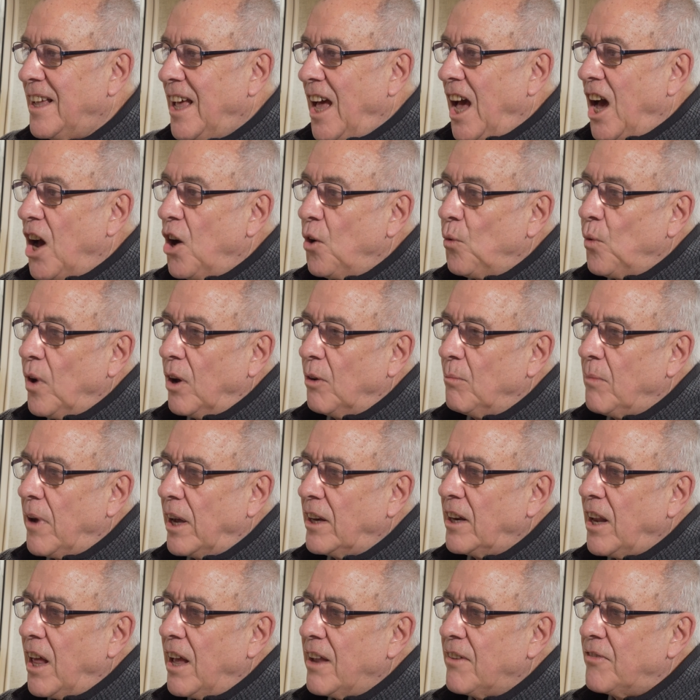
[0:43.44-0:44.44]
Oh, well,
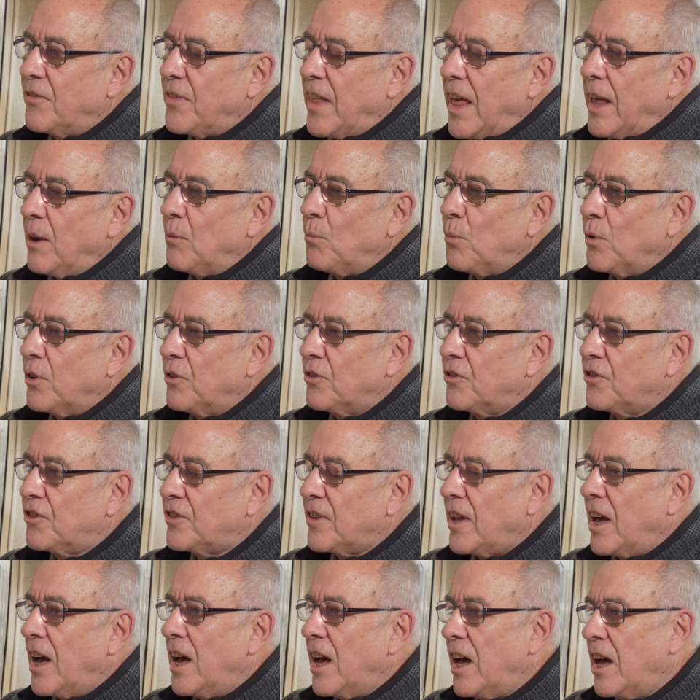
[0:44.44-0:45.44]
my life then
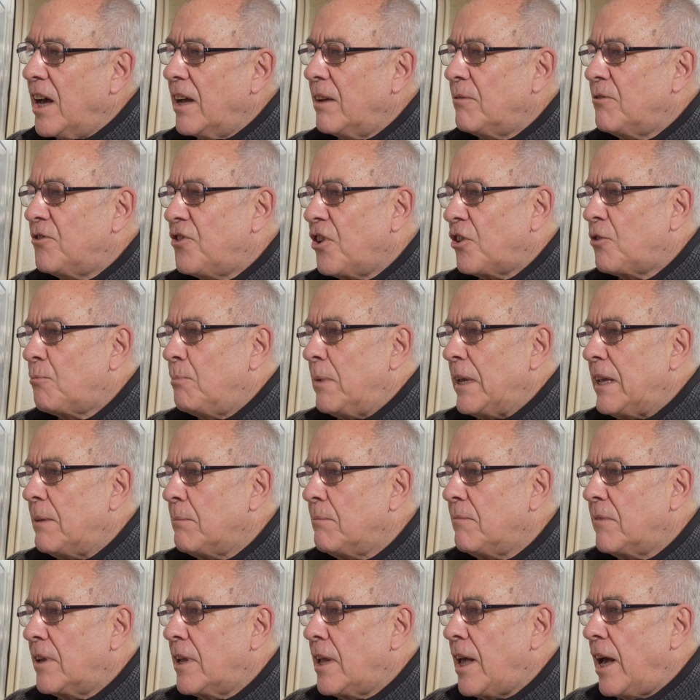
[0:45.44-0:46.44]
was I
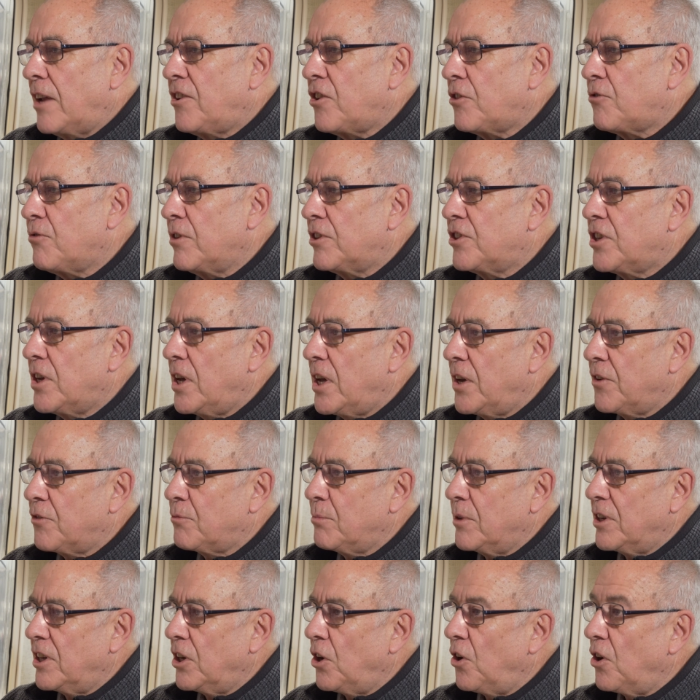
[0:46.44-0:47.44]
just
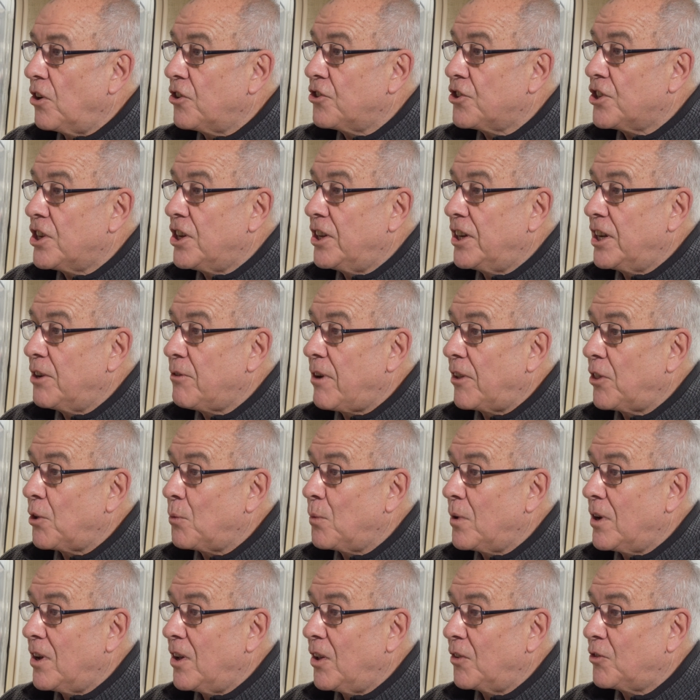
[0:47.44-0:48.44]
returned from a long journey around
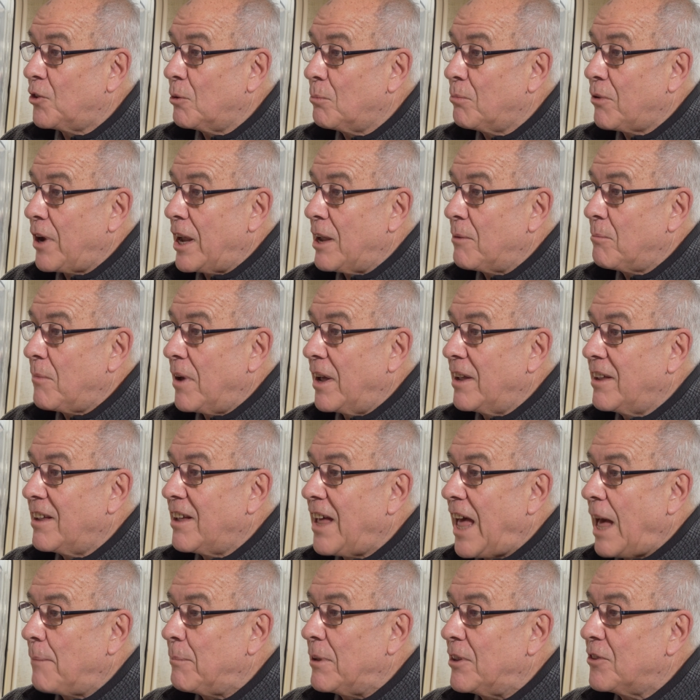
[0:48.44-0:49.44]
the world to break
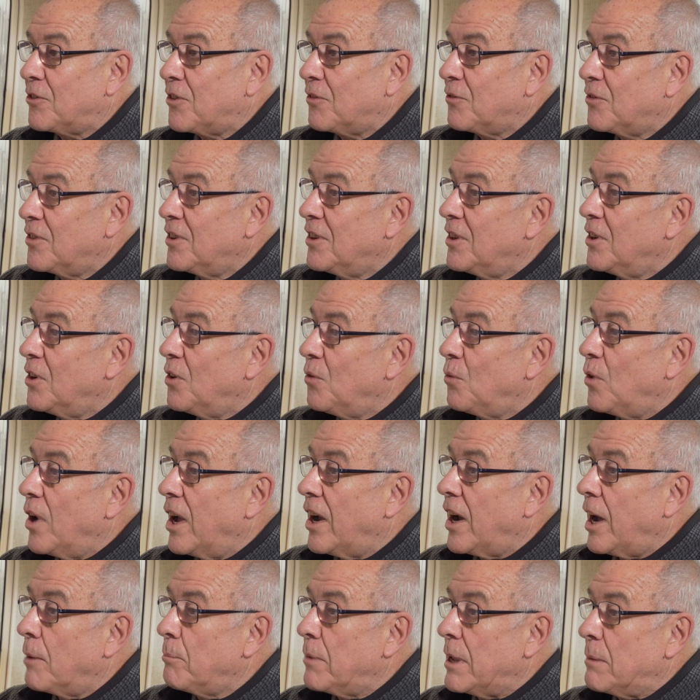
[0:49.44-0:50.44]
my habits of
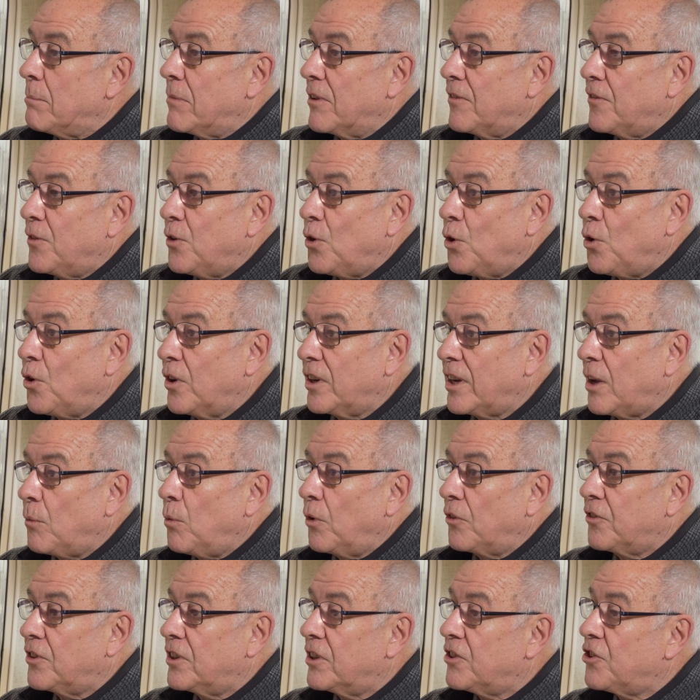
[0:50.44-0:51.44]
where I'd been before, and I
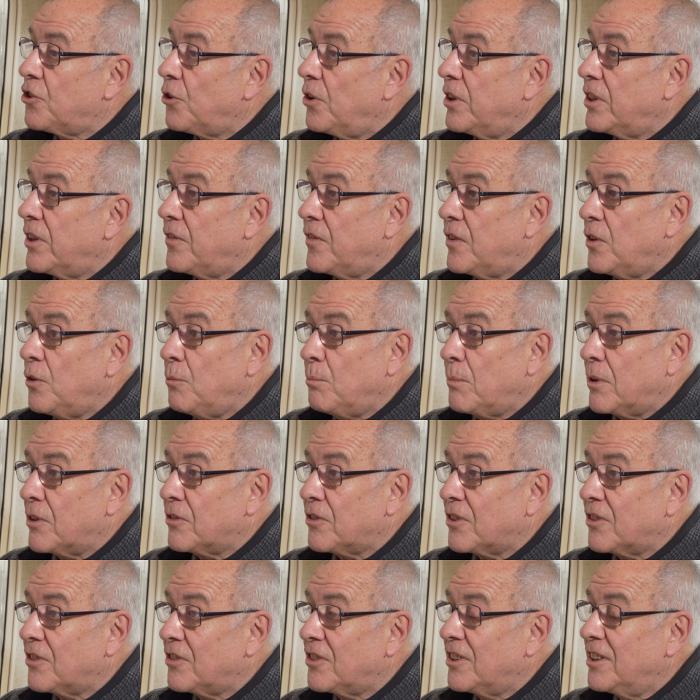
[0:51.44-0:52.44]
wanted to join the film
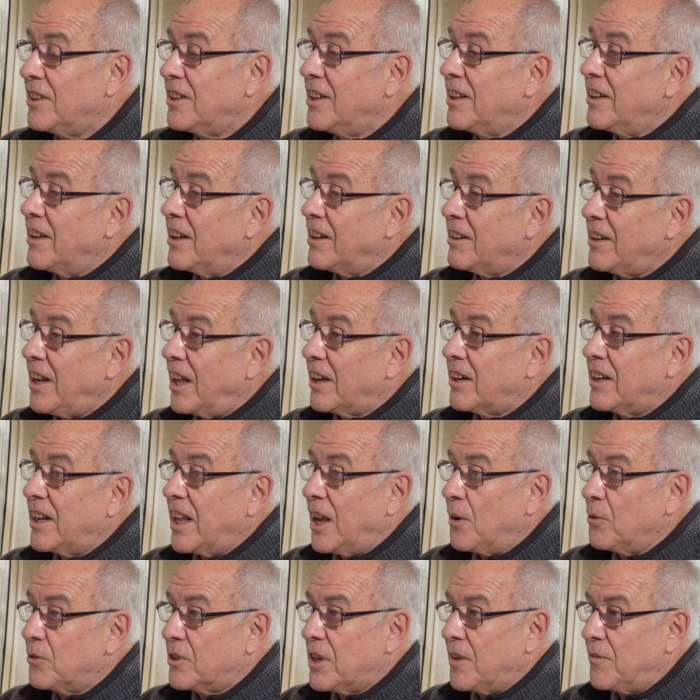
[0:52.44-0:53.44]
business. And
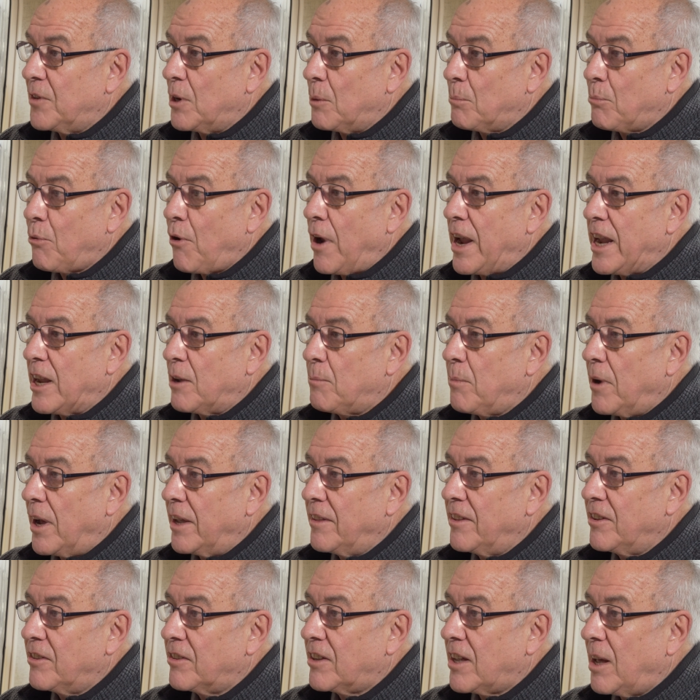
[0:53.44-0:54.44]
luckily I was given a break
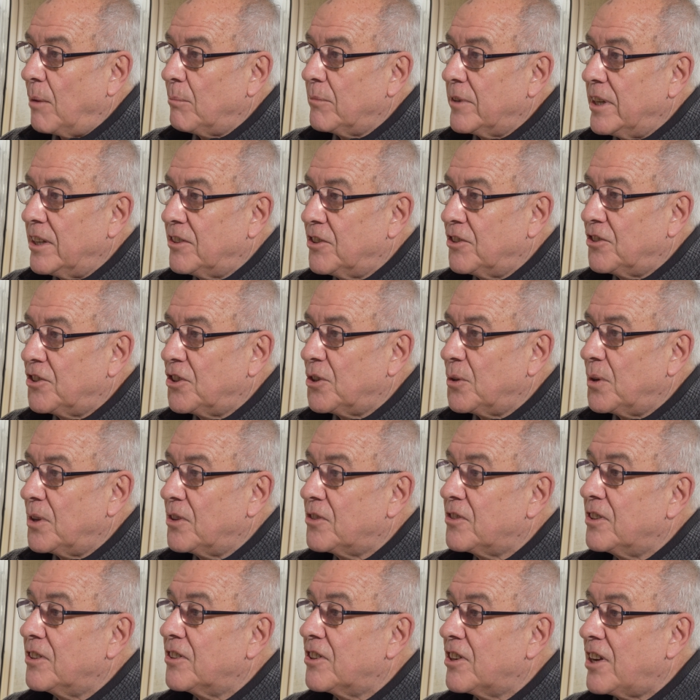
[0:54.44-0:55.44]
by this company,
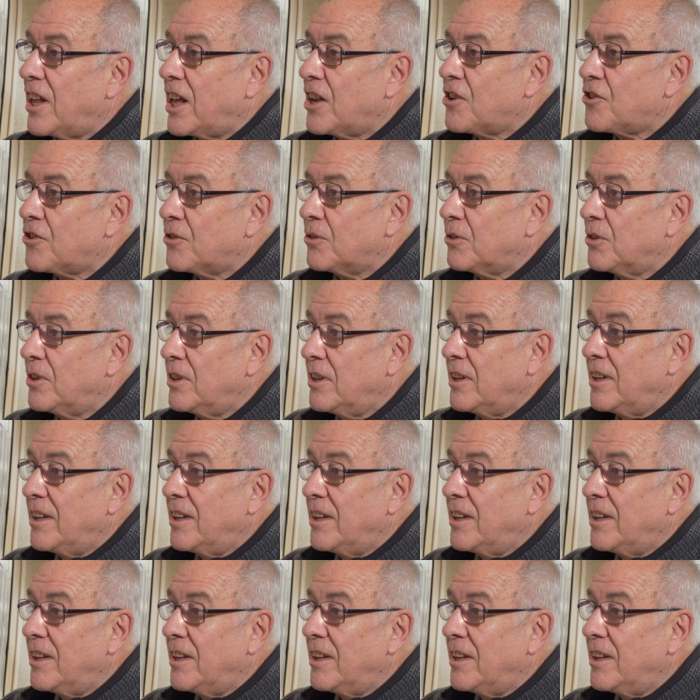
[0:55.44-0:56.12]
Tattooist International.